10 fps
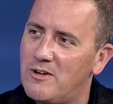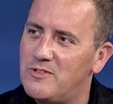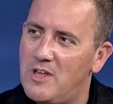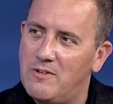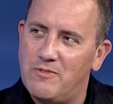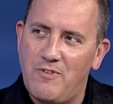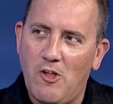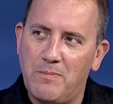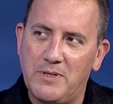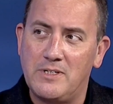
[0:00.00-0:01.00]
is they've
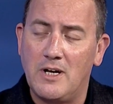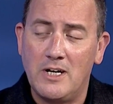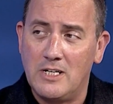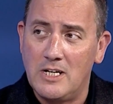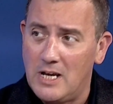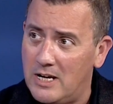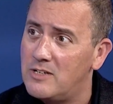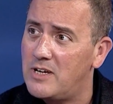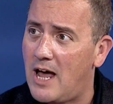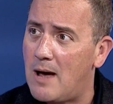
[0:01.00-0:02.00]
developed, it
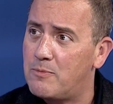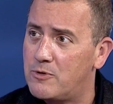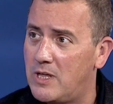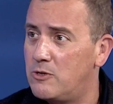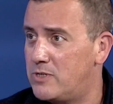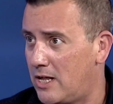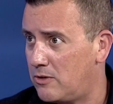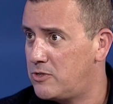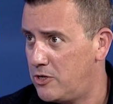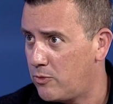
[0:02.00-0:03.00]
is an app that you
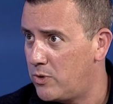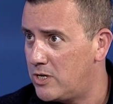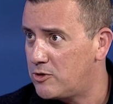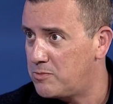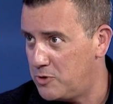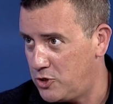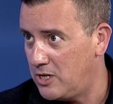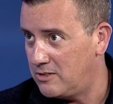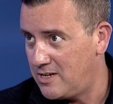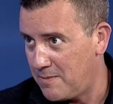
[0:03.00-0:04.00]
download to your Windows
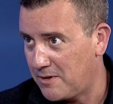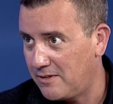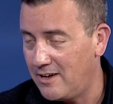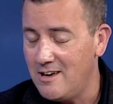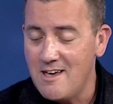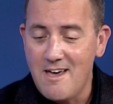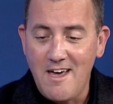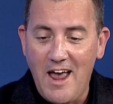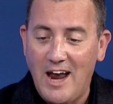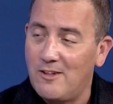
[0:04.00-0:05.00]
machine typically,
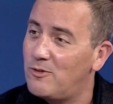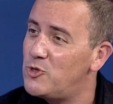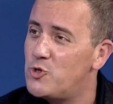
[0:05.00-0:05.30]
and it looks